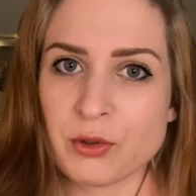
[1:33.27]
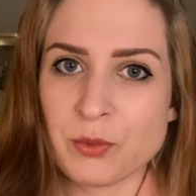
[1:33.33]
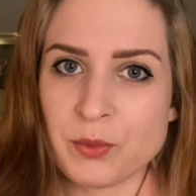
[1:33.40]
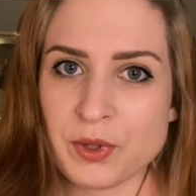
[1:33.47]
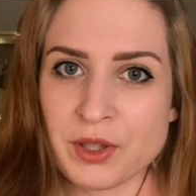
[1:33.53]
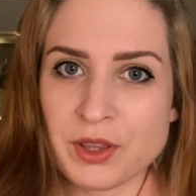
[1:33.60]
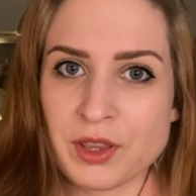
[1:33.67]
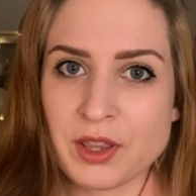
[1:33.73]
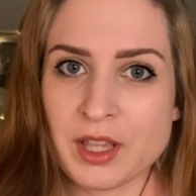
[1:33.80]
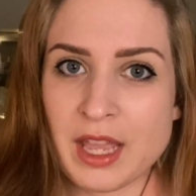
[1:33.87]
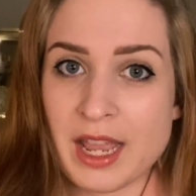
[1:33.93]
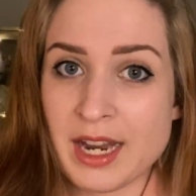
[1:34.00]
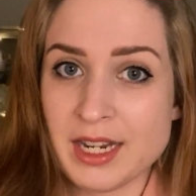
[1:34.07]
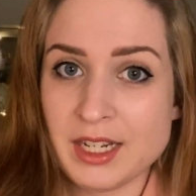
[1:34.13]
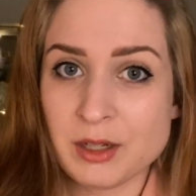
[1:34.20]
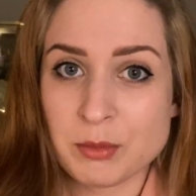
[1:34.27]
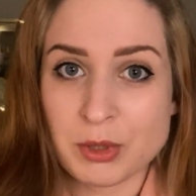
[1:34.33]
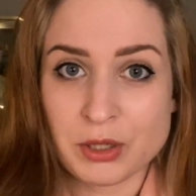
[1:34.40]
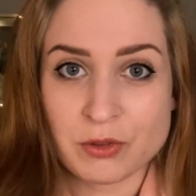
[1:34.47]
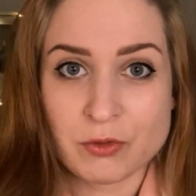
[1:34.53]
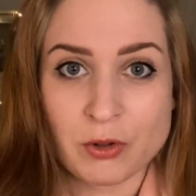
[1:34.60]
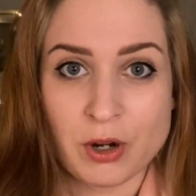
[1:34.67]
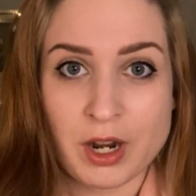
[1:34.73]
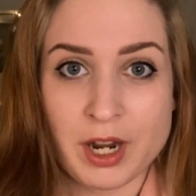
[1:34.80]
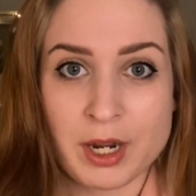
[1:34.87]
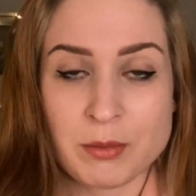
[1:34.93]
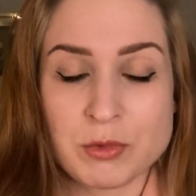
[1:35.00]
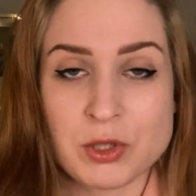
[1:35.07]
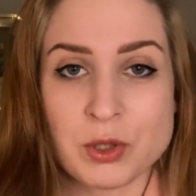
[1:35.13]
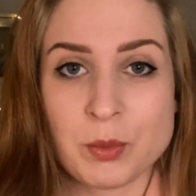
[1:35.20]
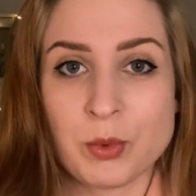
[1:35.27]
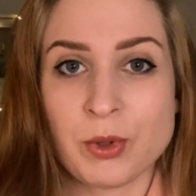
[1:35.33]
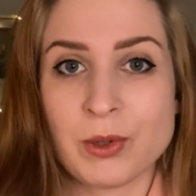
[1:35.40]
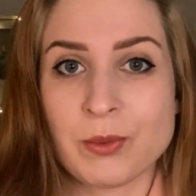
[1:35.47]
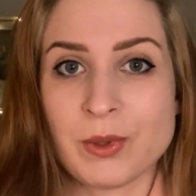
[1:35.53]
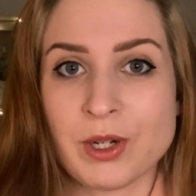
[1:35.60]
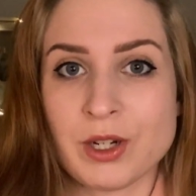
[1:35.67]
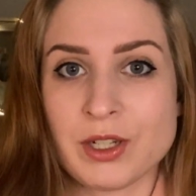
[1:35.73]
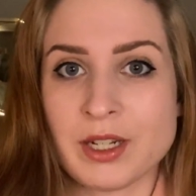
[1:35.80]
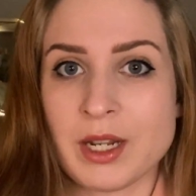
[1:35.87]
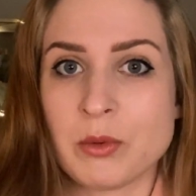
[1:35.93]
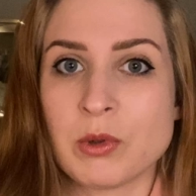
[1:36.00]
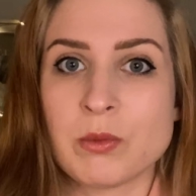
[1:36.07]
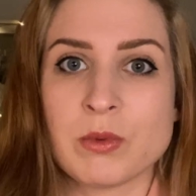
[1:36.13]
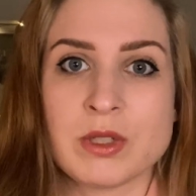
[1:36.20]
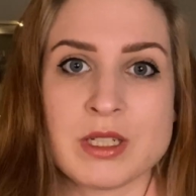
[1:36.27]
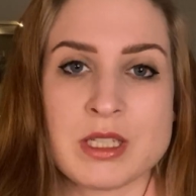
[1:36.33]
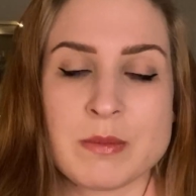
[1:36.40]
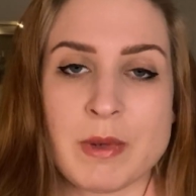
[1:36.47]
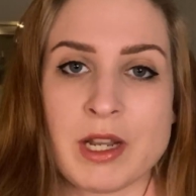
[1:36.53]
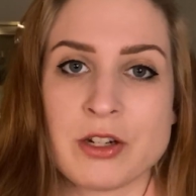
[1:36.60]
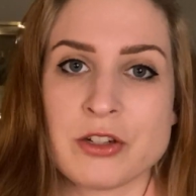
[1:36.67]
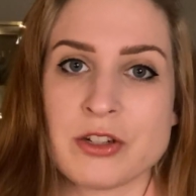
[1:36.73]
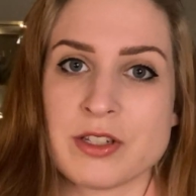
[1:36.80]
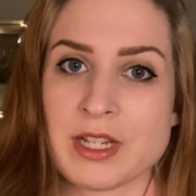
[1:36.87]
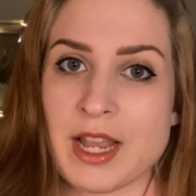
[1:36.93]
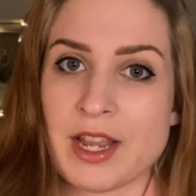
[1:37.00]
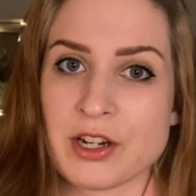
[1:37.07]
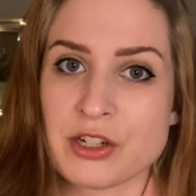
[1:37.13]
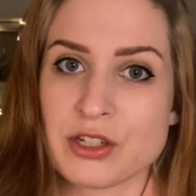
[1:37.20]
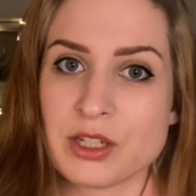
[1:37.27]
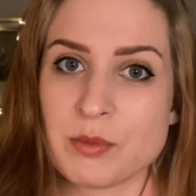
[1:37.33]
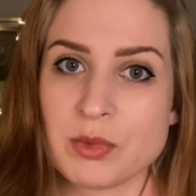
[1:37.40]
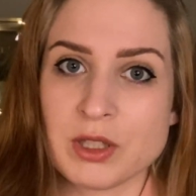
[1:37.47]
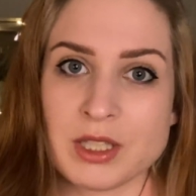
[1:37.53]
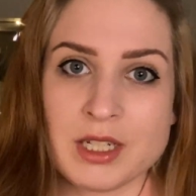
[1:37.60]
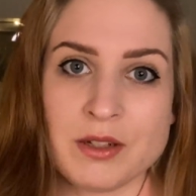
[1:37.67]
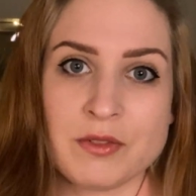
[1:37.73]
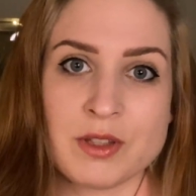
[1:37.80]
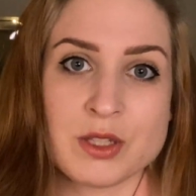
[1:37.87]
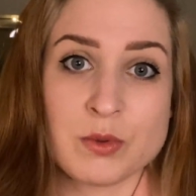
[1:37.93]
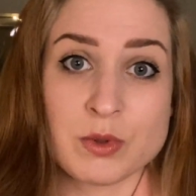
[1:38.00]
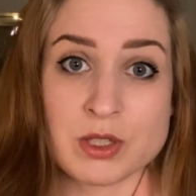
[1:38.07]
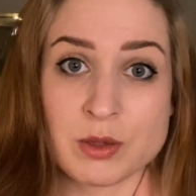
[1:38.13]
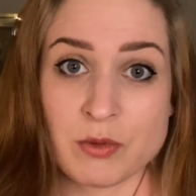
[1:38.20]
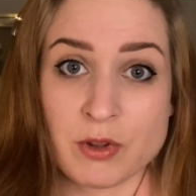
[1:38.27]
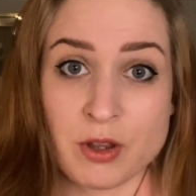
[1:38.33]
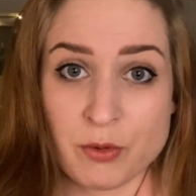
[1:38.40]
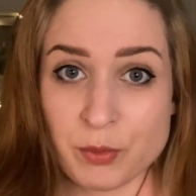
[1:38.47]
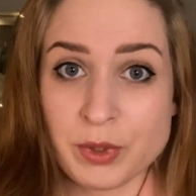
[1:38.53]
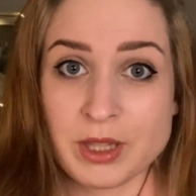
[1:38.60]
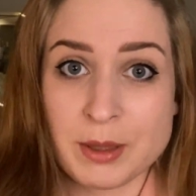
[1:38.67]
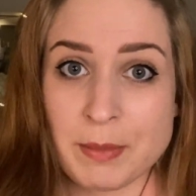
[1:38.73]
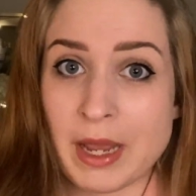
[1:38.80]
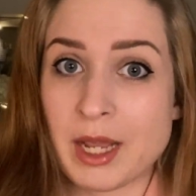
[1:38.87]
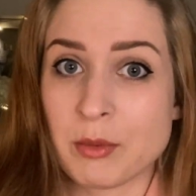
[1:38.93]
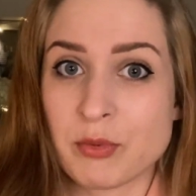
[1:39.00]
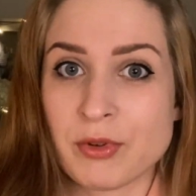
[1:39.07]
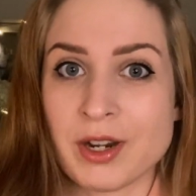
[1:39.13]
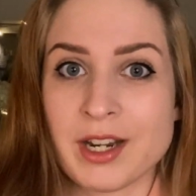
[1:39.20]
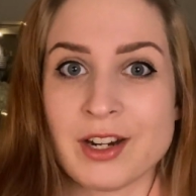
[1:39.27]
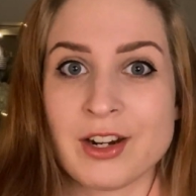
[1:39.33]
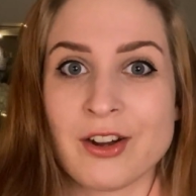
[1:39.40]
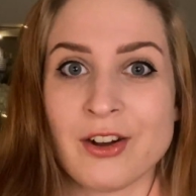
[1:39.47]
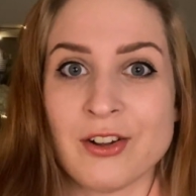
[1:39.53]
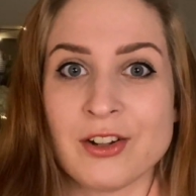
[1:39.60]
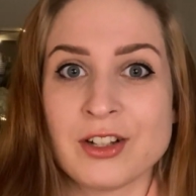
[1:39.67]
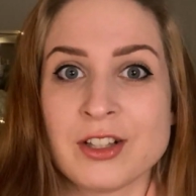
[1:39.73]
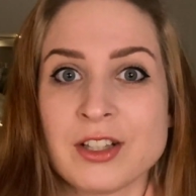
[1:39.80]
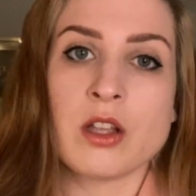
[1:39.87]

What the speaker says: with any amount of crime, to the point where 911 dispatchers actually believed this was a really bad prank call.